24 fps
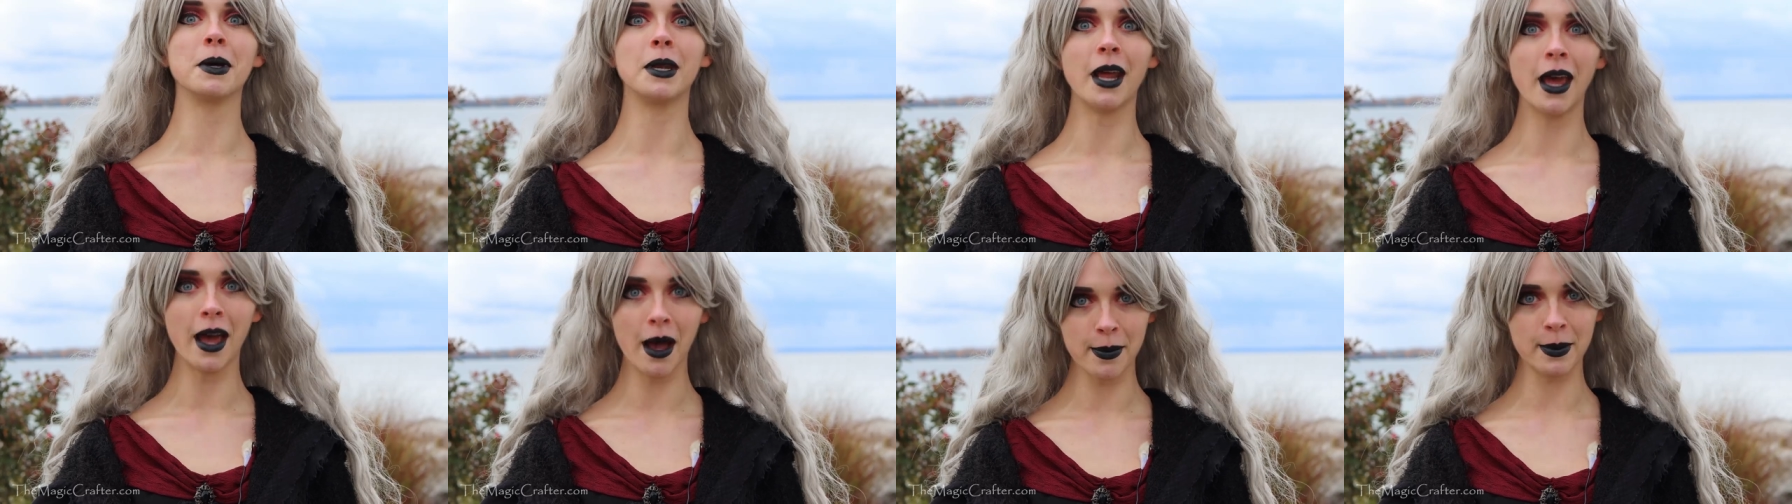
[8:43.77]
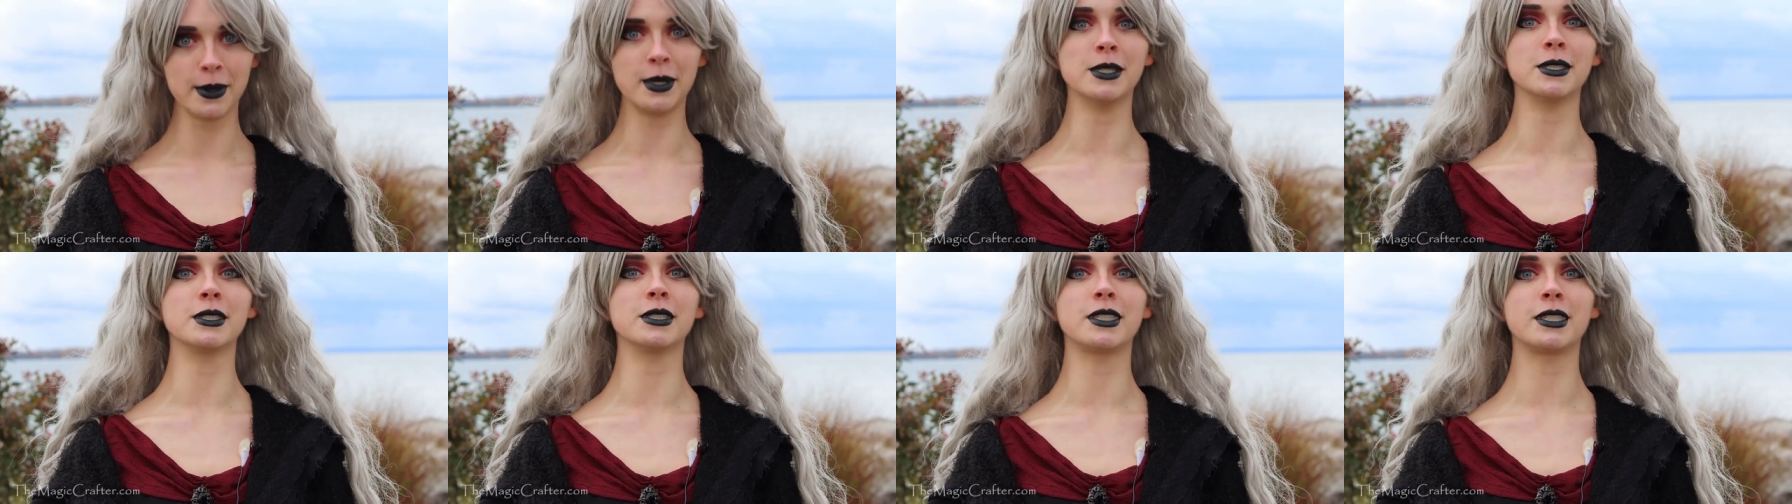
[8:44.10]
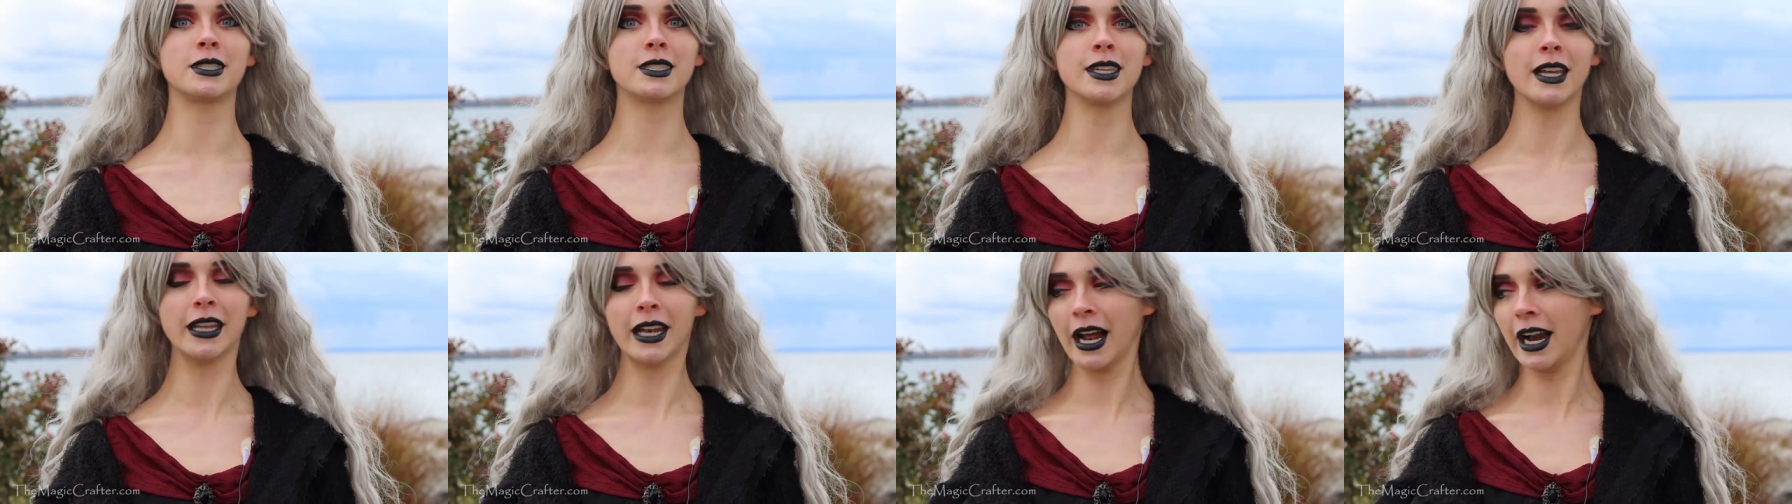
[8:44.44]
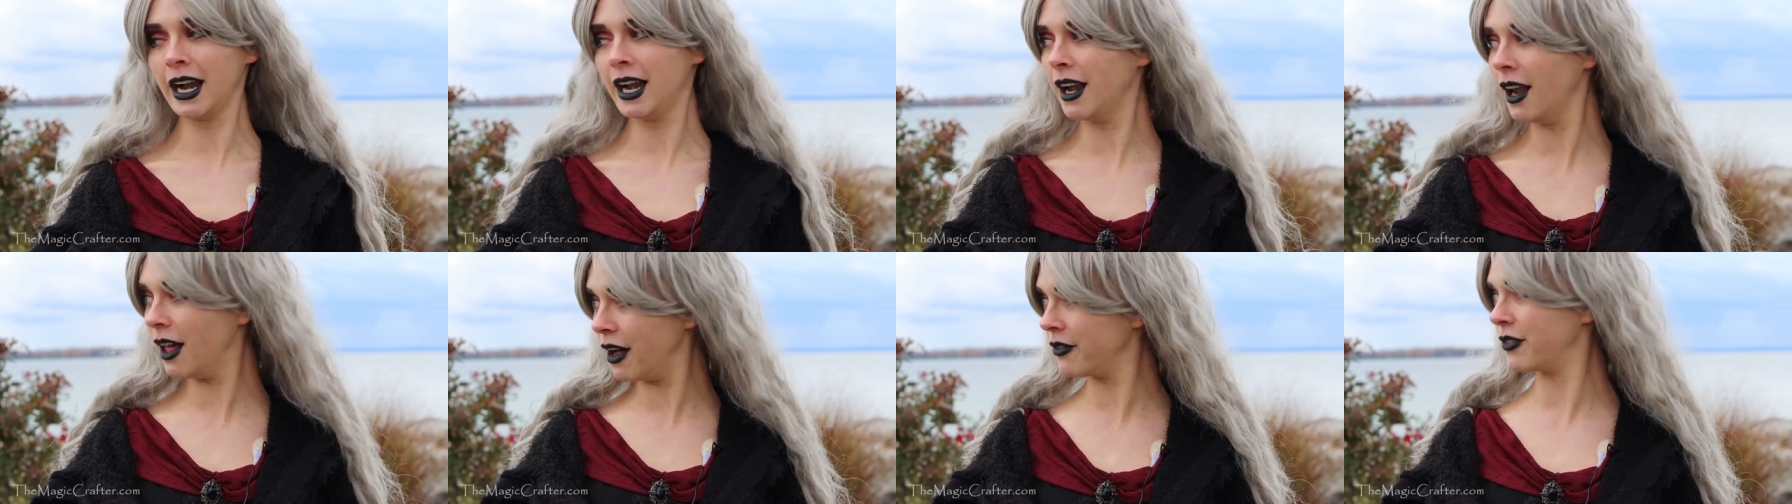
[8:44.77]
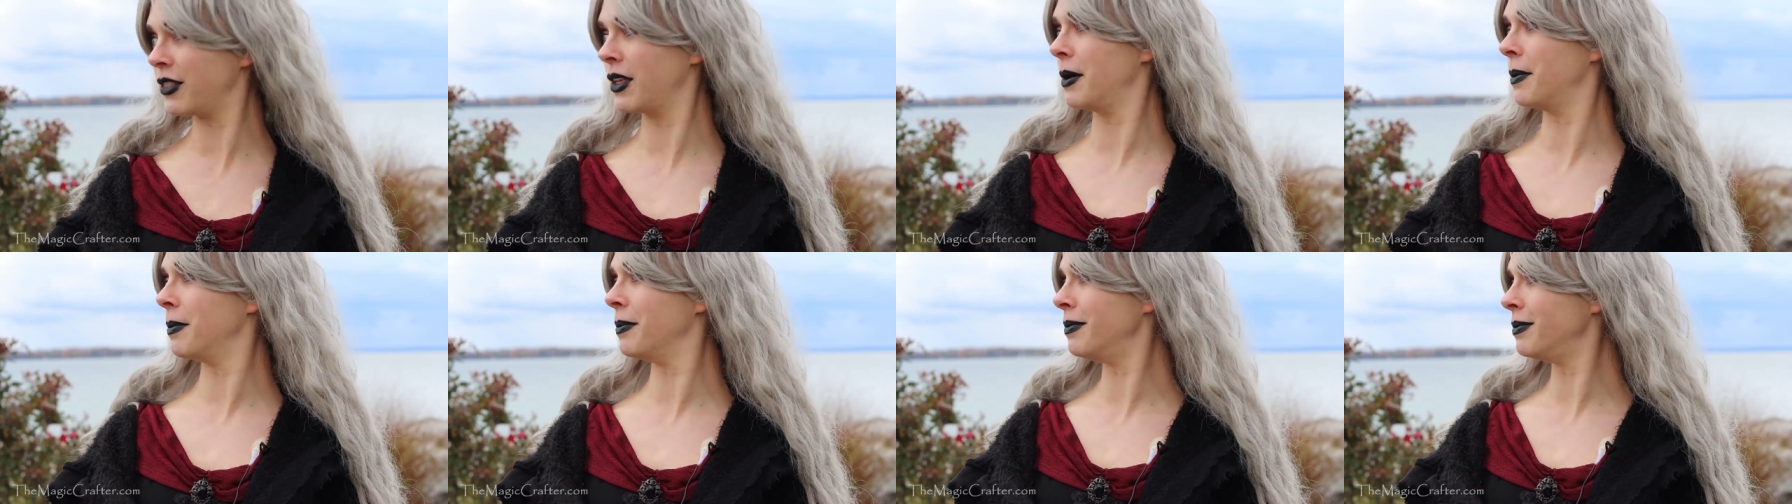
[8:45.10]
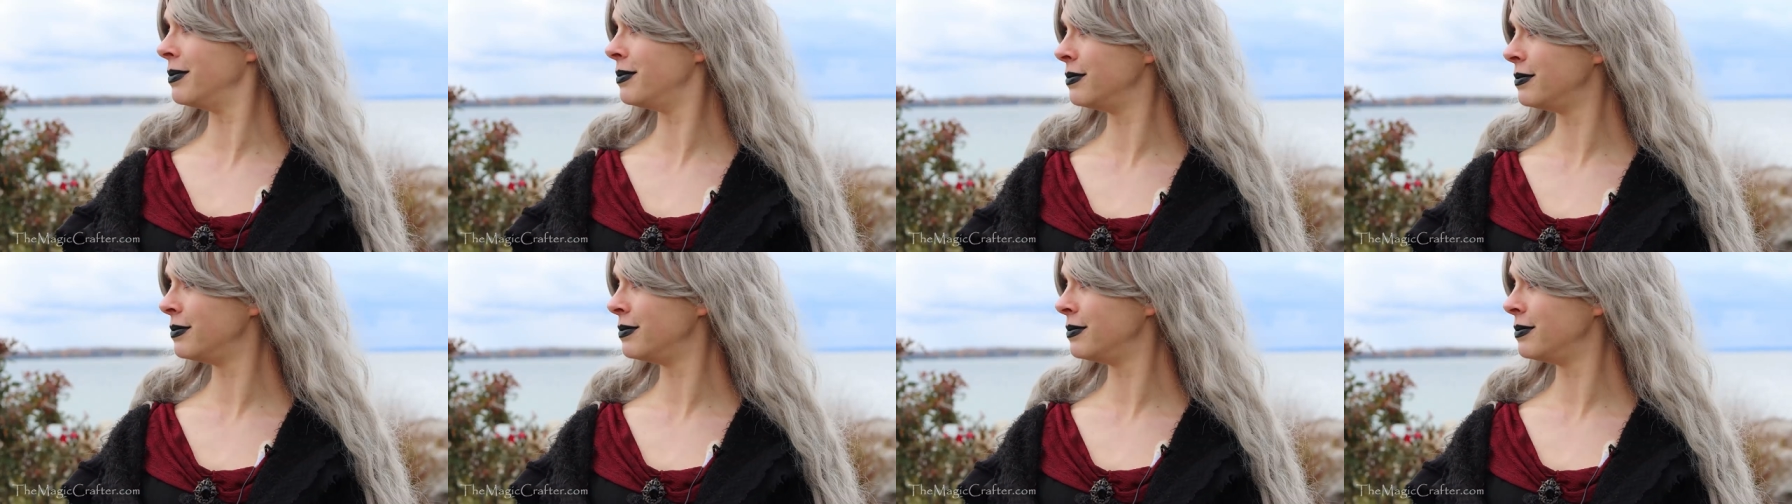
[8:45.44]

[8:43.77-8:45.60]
inhabitants and I love them.